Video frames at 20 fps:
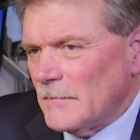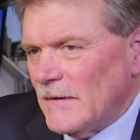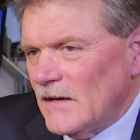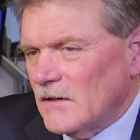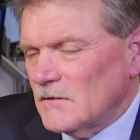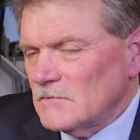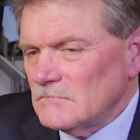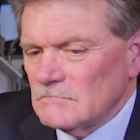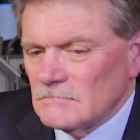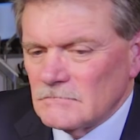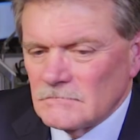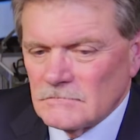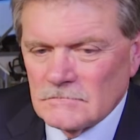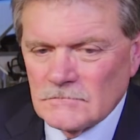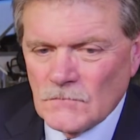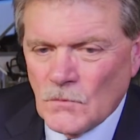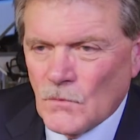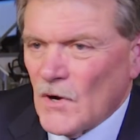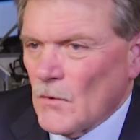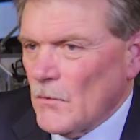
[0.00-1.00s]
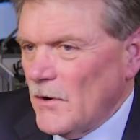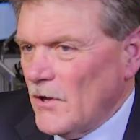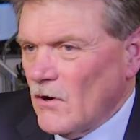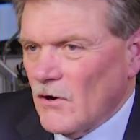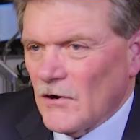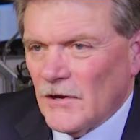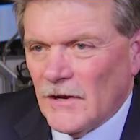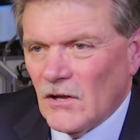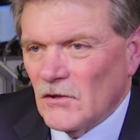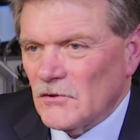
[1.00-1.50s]
about where we
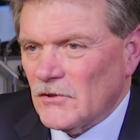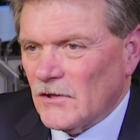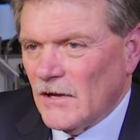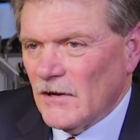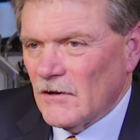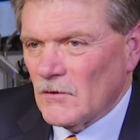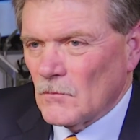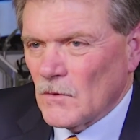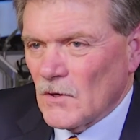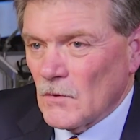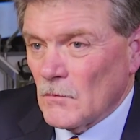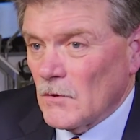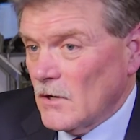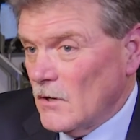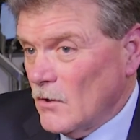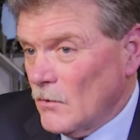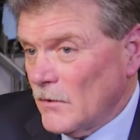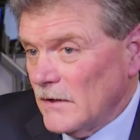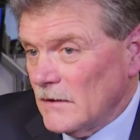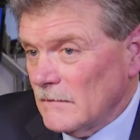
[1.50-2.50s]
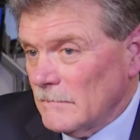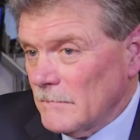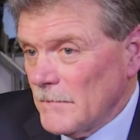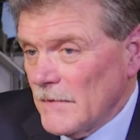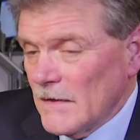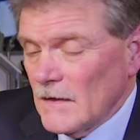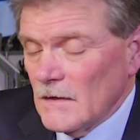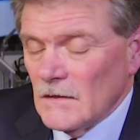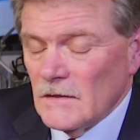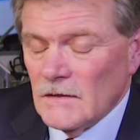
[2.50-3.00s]
are in healthcare and where we're going
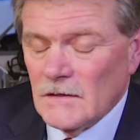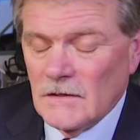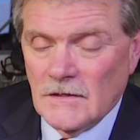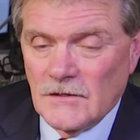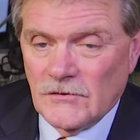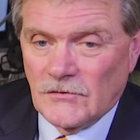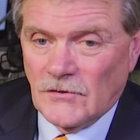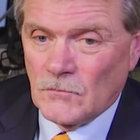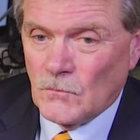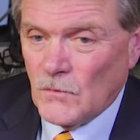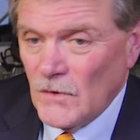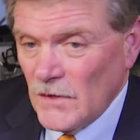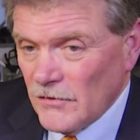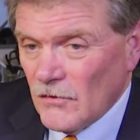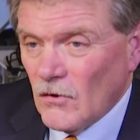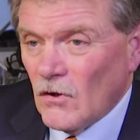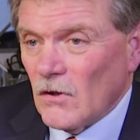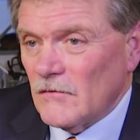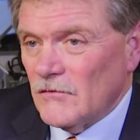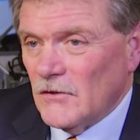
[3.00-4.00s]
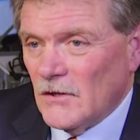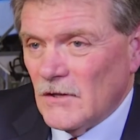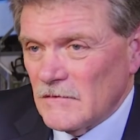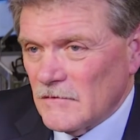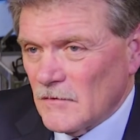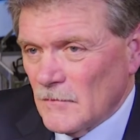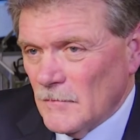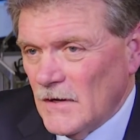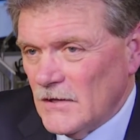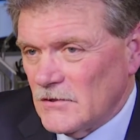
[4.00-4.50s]
is that with all of the
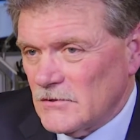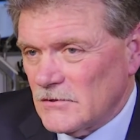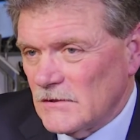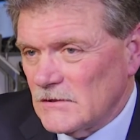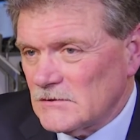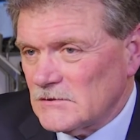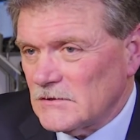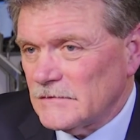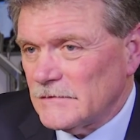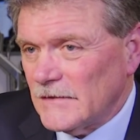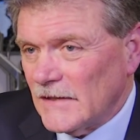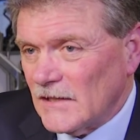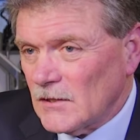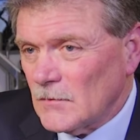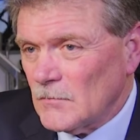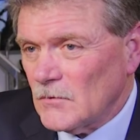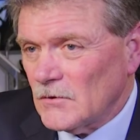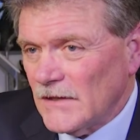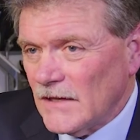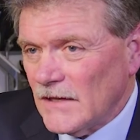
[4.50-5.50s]
information that's available